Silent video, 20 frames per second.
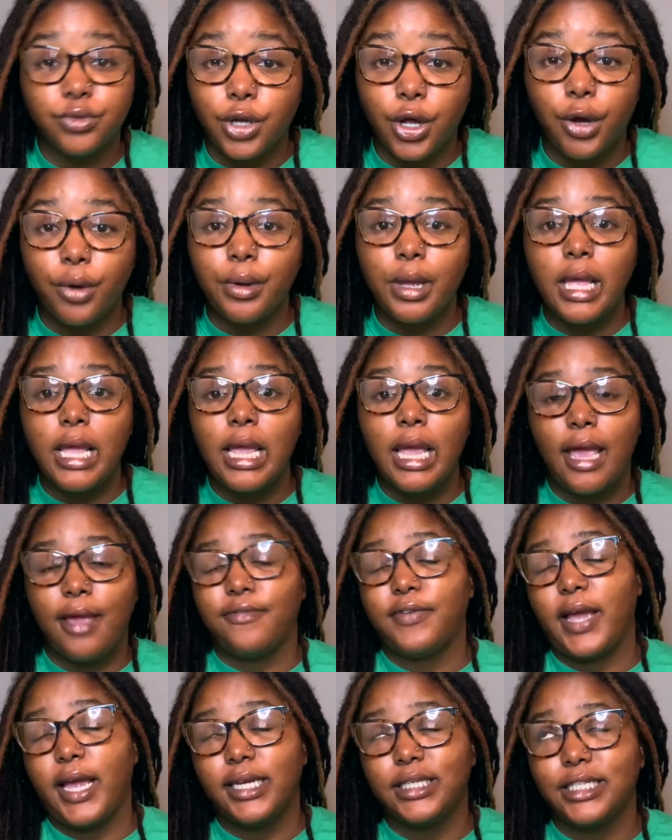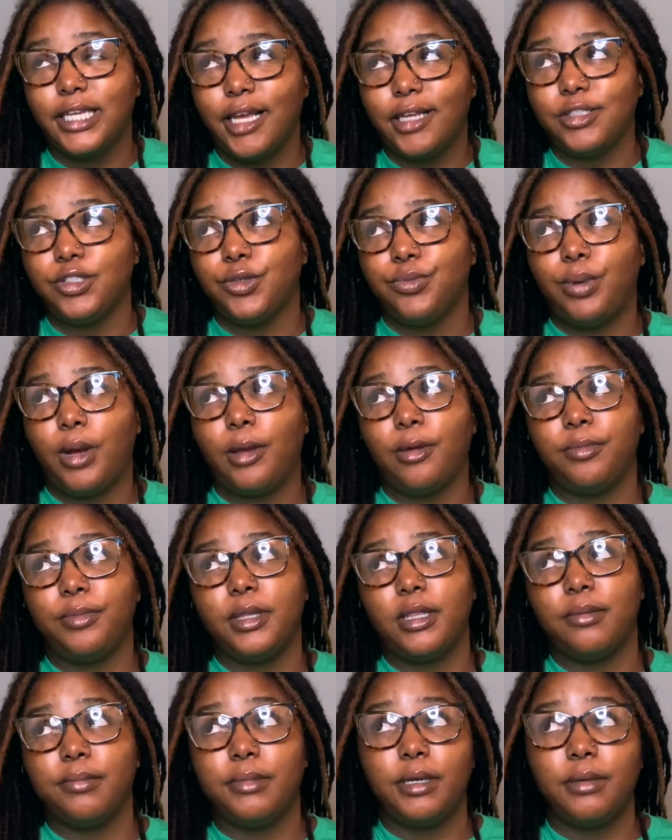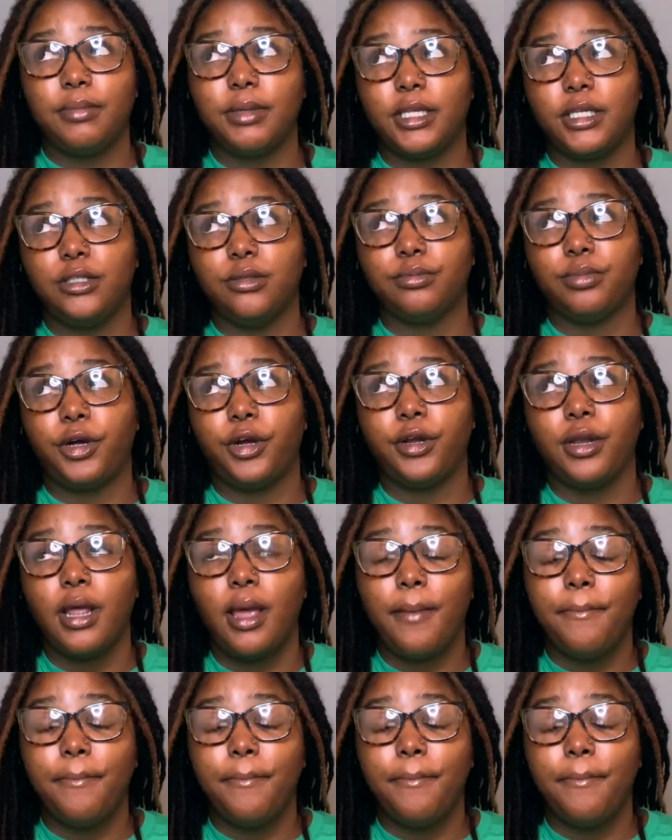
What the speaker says: know. If I had to guess, it'd probably be the manipulation part.